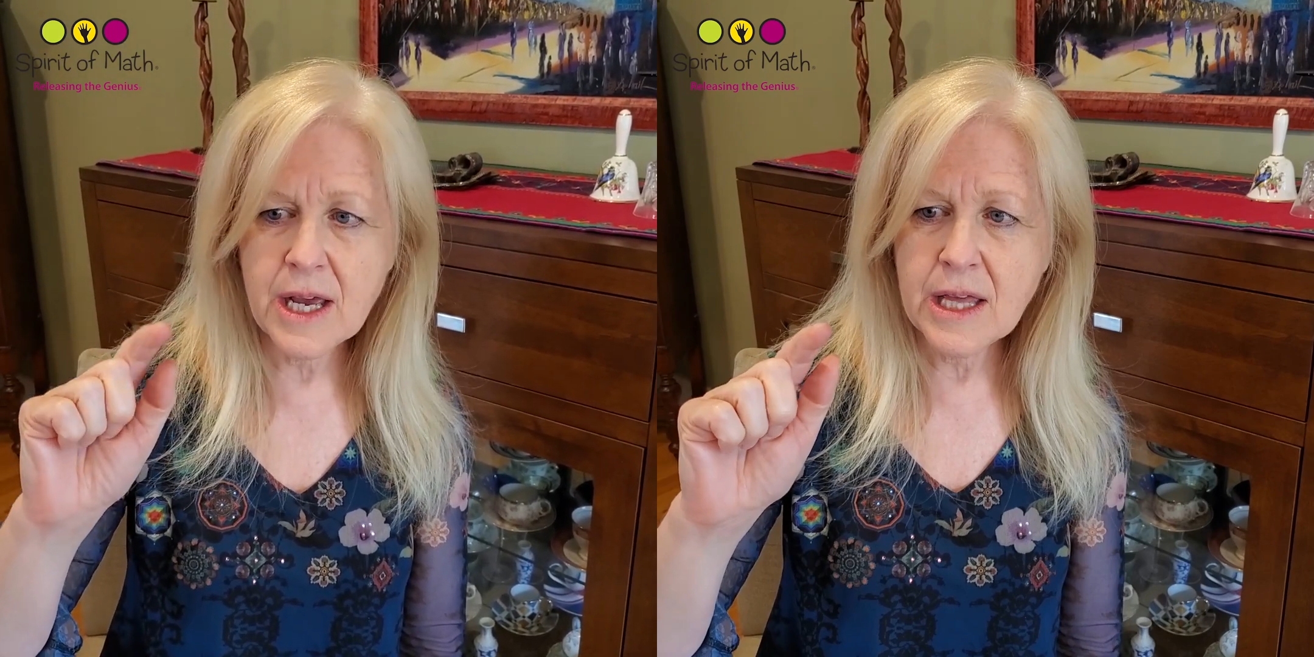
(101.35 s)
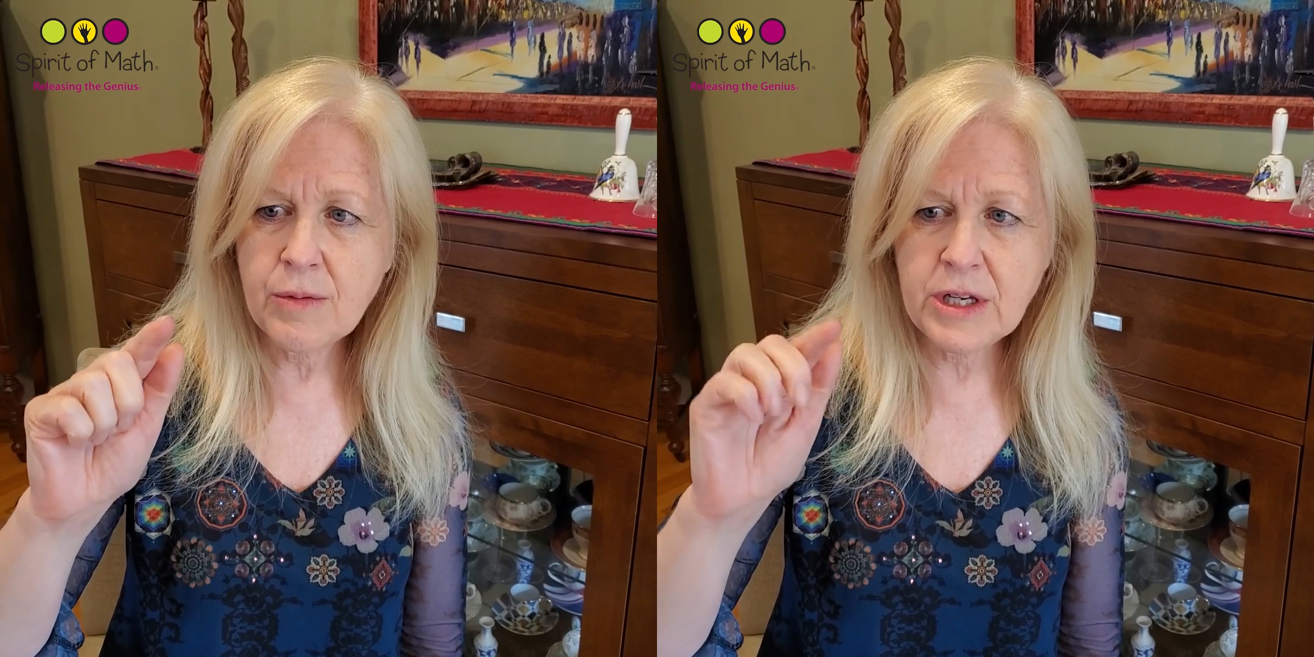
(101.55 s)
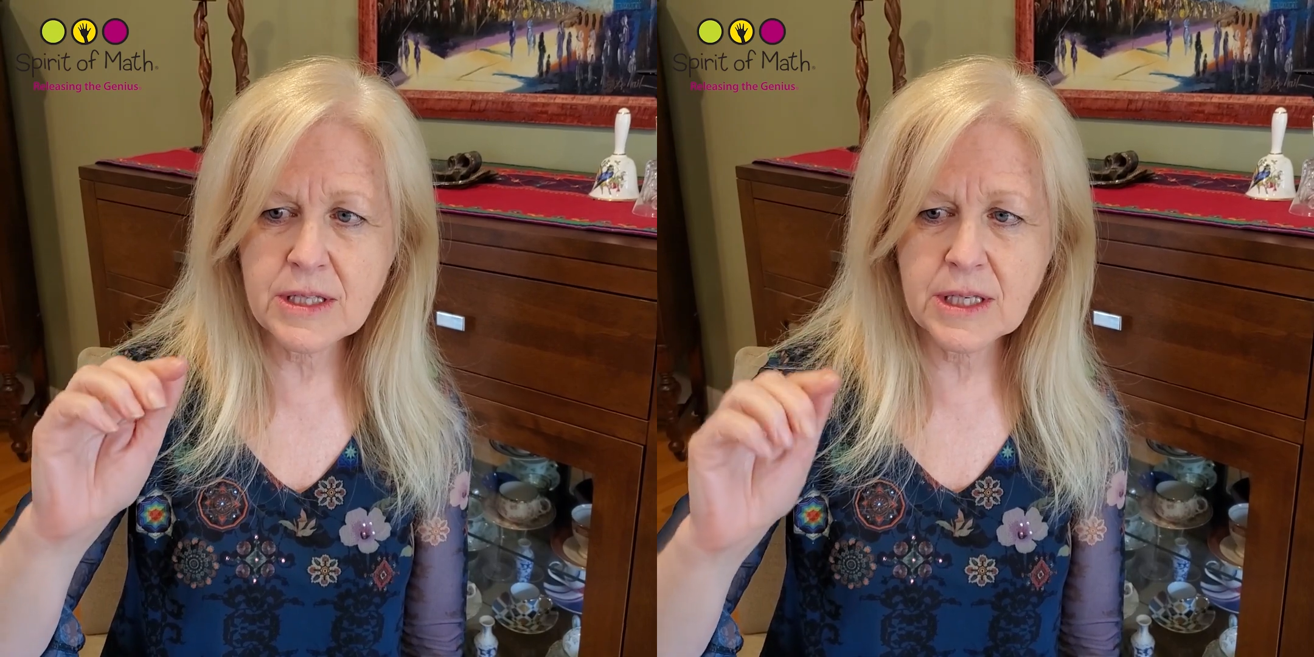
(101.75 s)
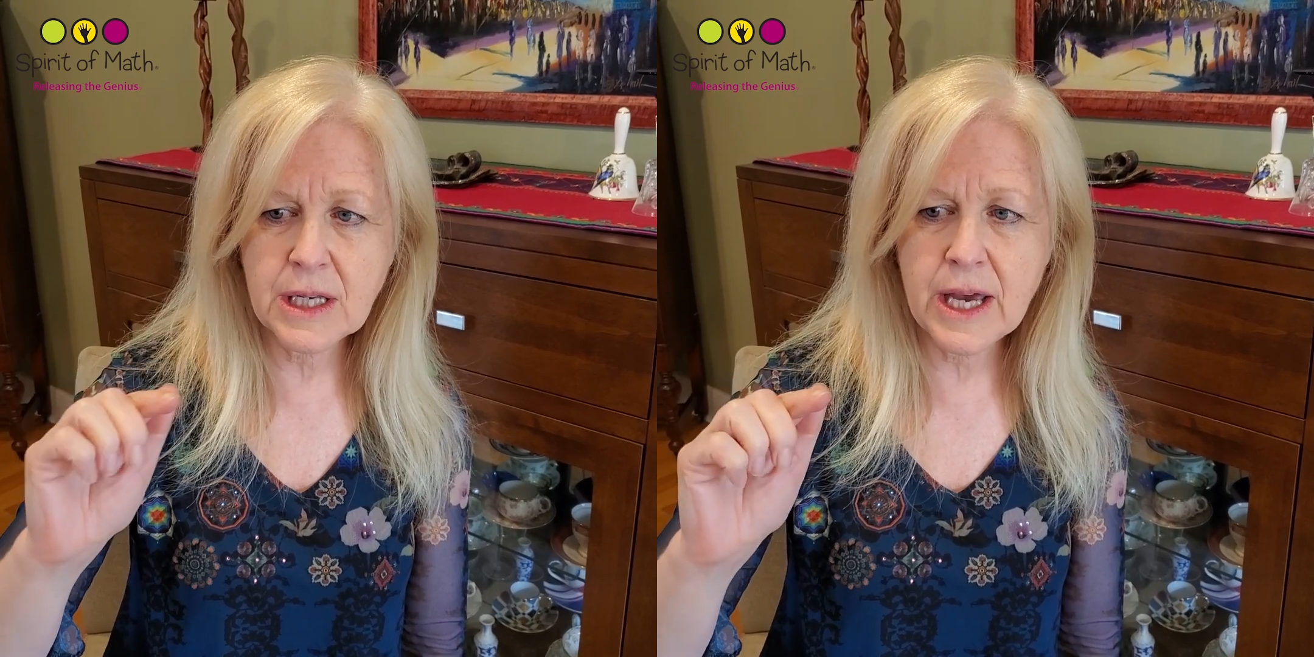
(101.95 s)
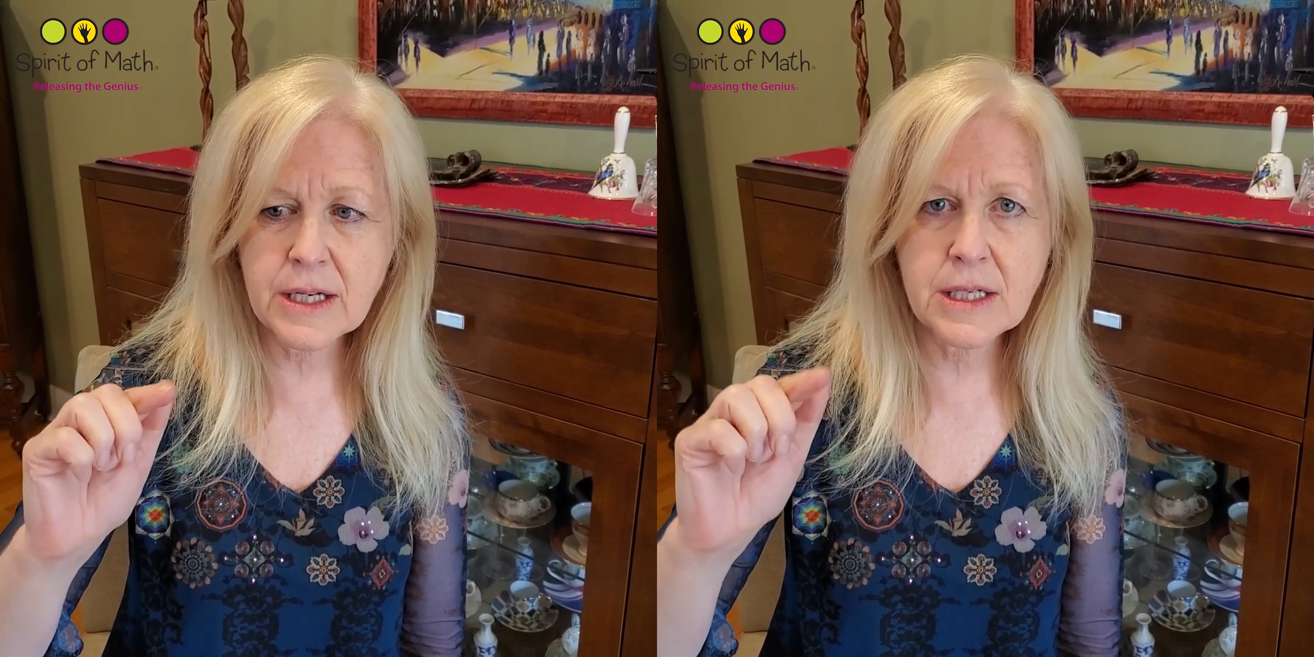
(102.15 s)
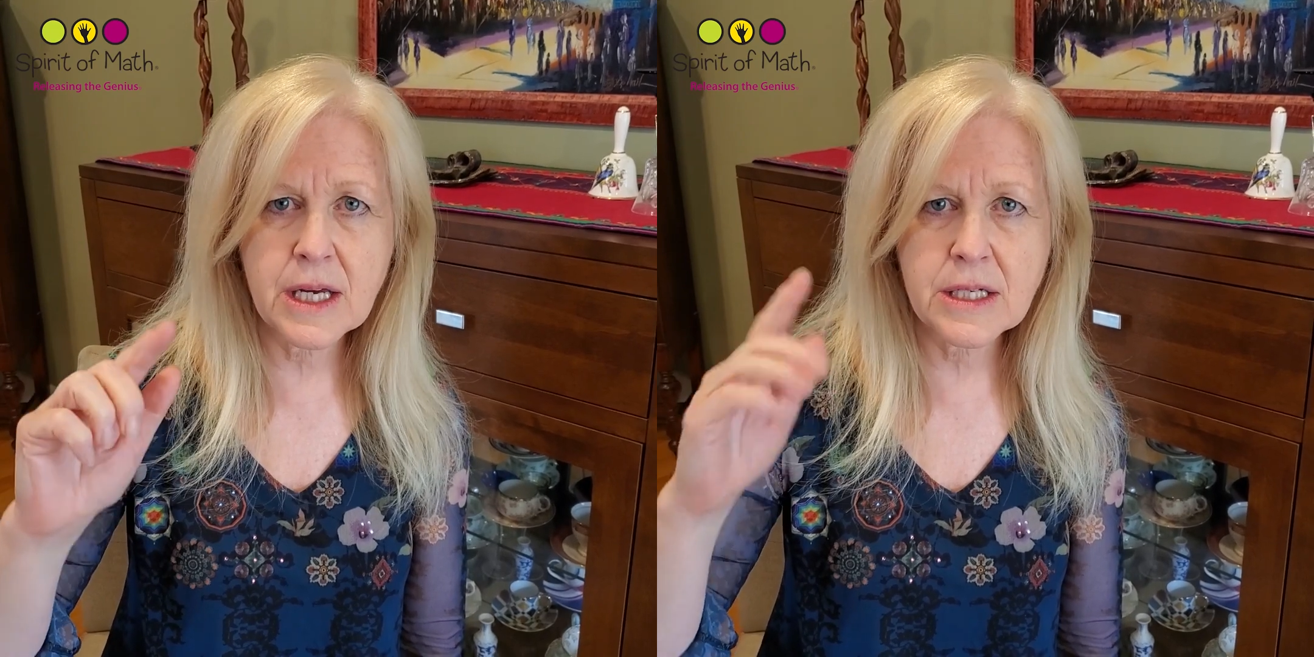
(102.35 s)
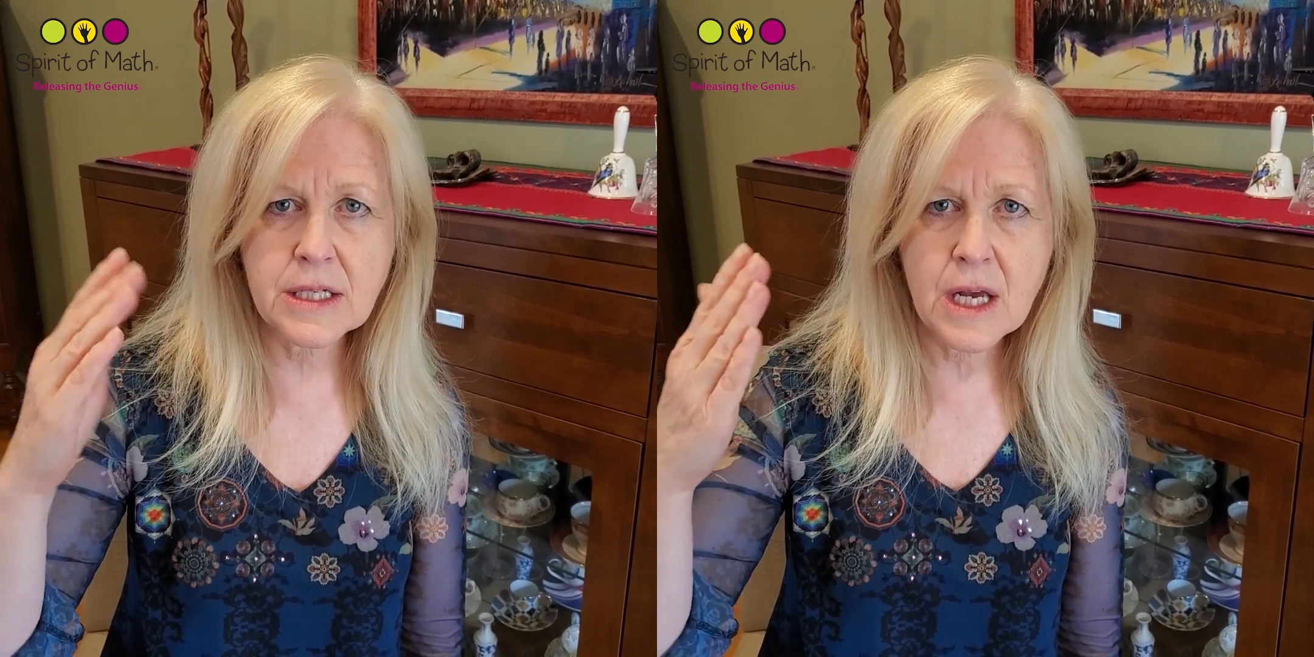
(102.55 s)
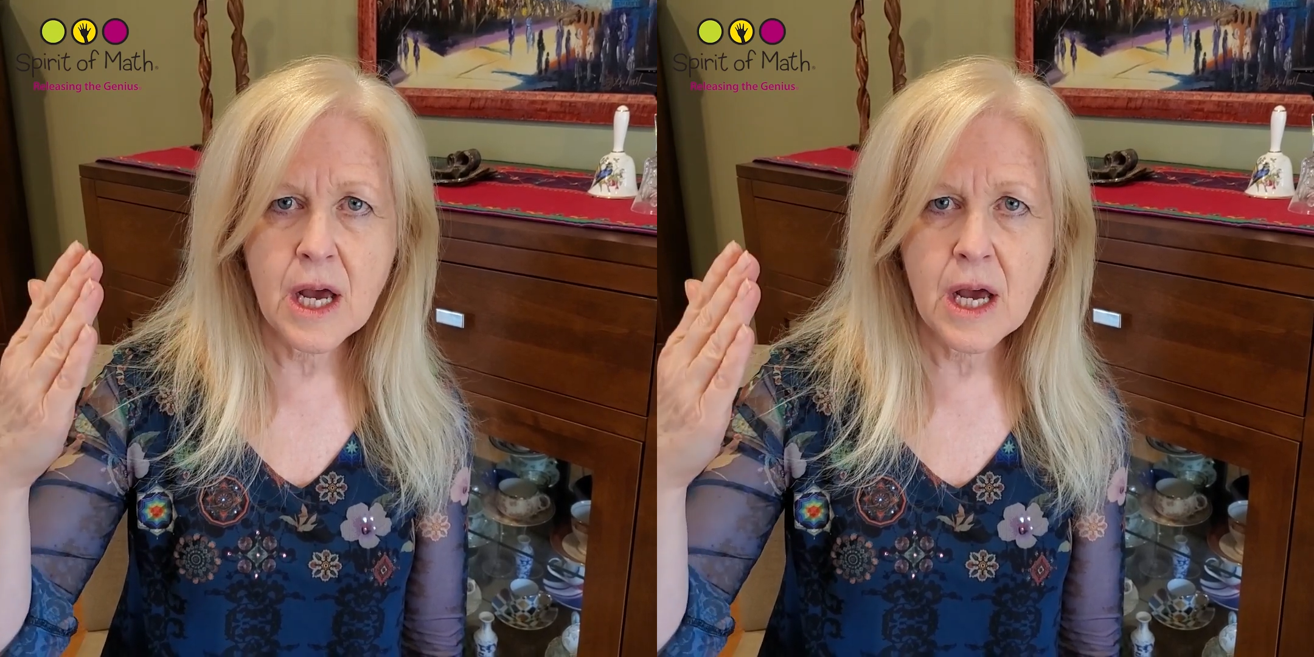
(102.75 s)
And when you select it,